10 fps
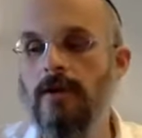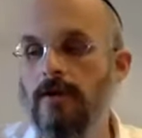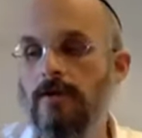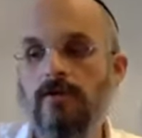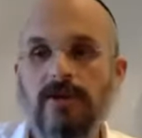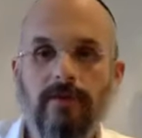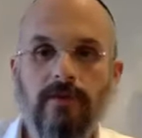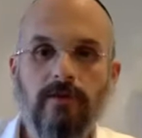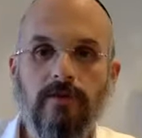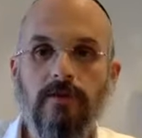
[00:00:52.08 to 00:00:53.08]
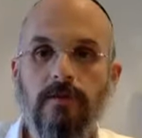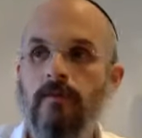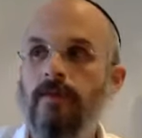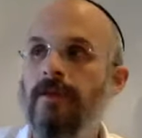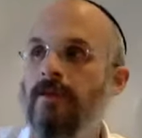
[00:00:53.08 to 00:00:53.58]
So, in chapter two,
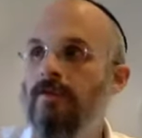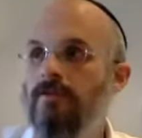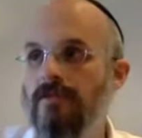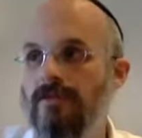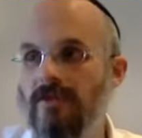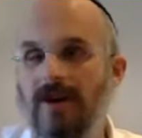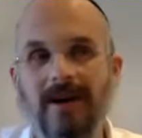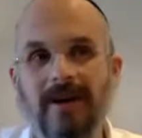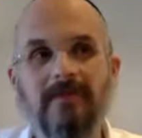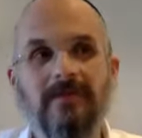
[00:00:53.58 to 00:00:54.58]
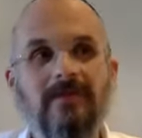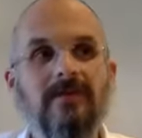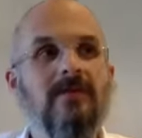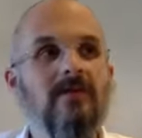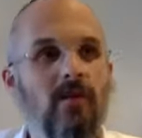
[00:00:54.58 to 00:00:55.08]
we described
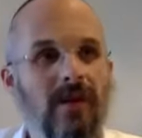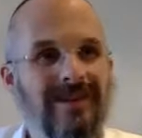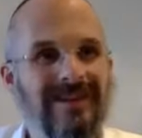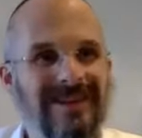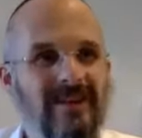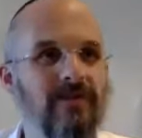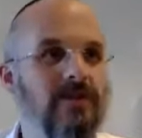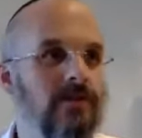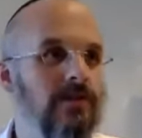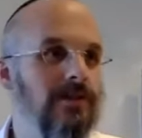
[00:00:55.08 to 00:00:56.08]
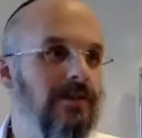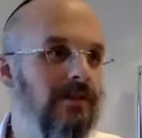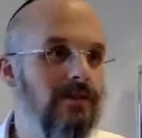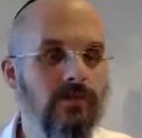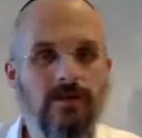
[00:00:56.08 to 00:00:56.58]
what the nefesh alakit
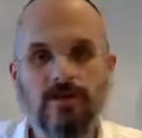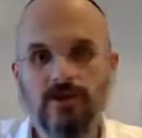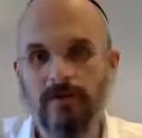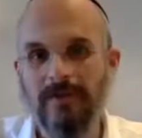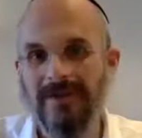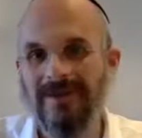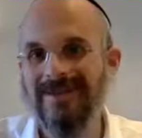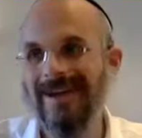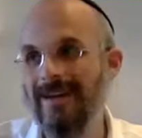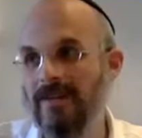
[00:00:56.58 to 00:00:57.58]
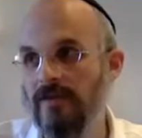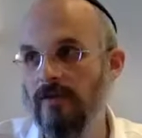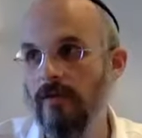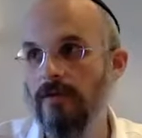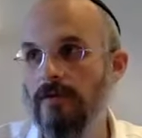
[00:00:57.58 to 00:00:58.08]
is, what the neshama is at its
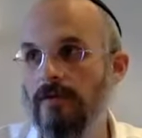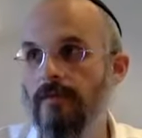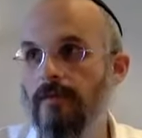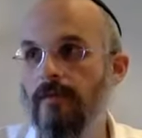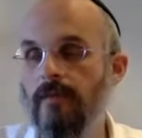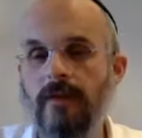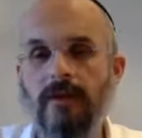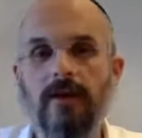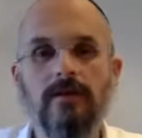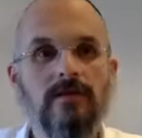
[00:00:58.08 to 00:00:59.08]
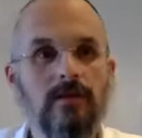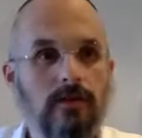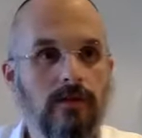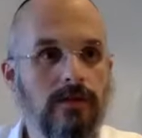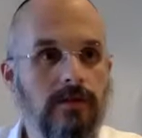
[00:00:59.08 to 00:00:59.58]
core. At its
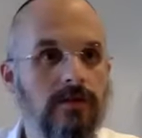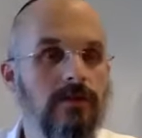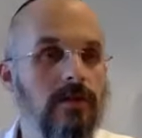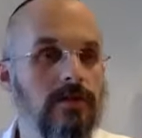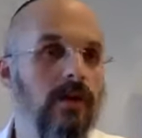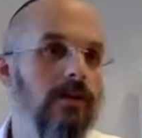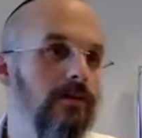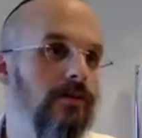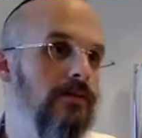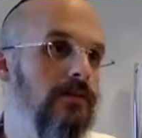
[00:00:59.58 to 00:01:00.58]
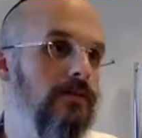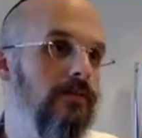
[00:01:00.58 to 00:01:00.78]
core, it's godliness.